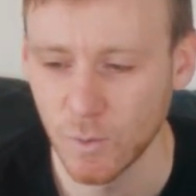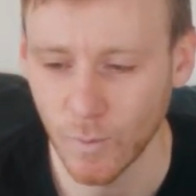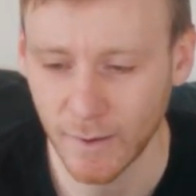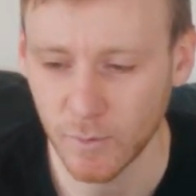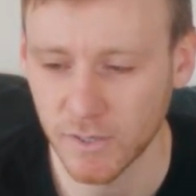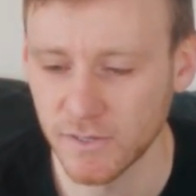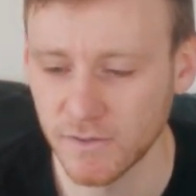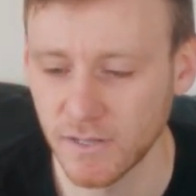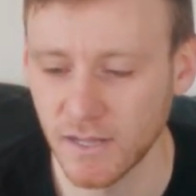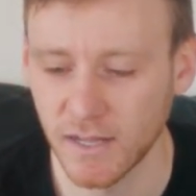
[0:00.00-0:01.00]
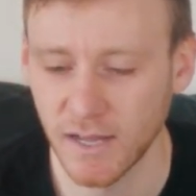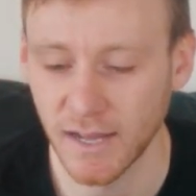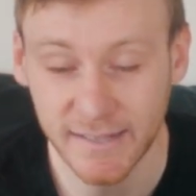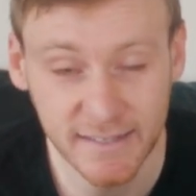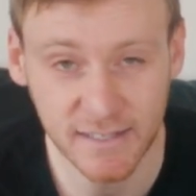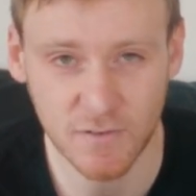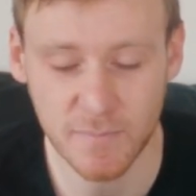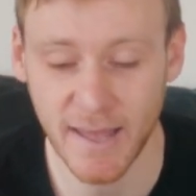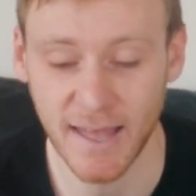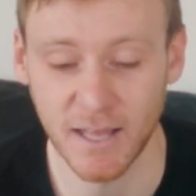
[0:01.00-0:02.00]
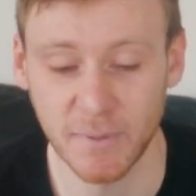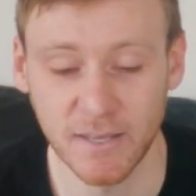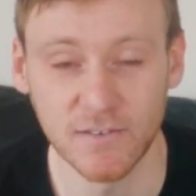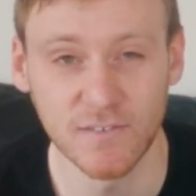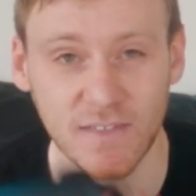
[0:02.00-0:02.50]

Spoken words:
Well, I need another bag because